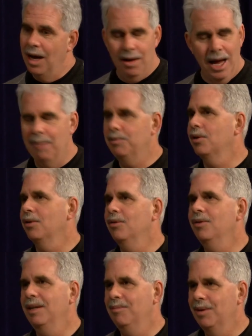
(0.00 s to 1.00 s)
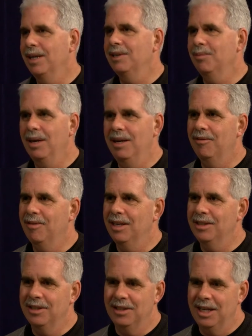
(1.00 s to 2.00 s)
Absolutely. Bring as many
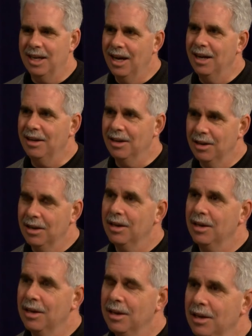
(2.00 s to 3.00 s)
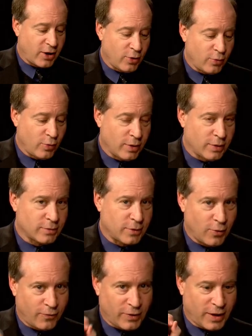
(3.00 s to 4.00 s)
friends as you can. Patrick, thank you. We'll
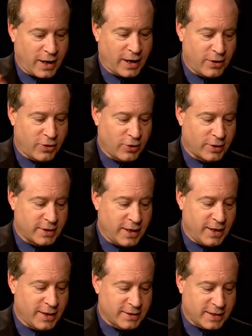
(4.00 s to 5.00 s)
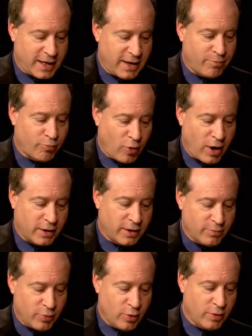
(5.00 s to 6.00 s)
go for Lucky 13. It's Keep
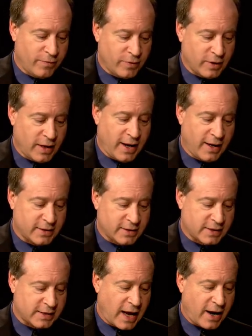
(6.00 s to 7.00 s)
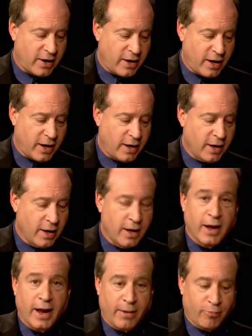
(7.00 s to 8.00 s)
Brockton Beautiful Day. It's Saturday,
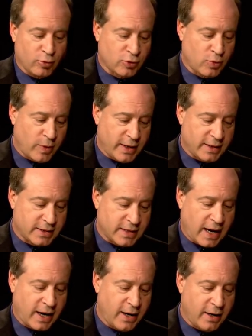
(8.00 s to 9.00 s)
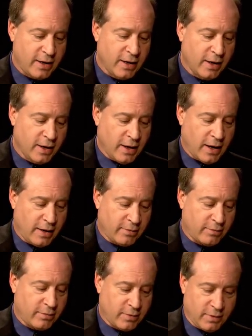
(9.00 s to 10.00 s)
April 22nd. Uh,
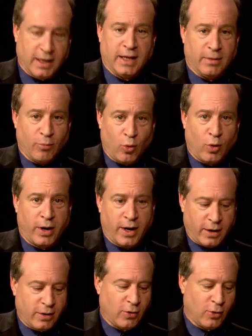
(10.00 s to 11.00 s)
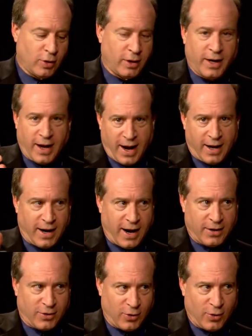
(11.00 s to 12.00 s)
in the morning, early,
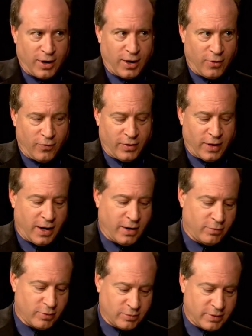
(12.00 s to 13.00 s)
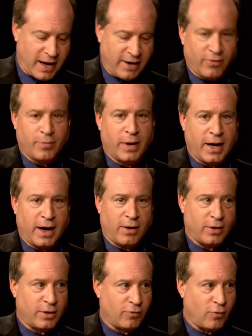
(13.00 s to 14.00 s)
8, 8.30 over there. We'll get everybody out
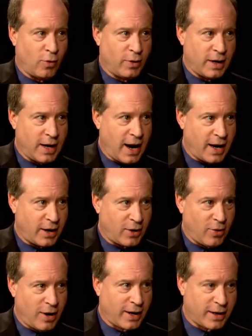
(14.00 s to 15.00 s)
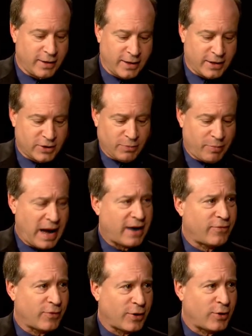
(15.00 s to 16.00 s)
on the road at 9 o'clock and yeah. get you back
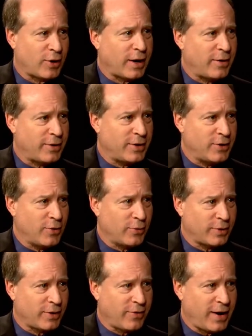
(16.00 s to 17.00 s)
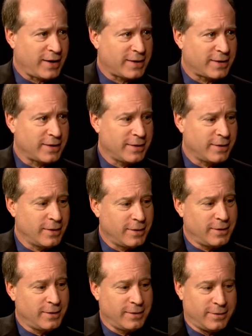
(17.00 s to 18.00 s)
for a cookout at noon, correct? Sounds like a plan.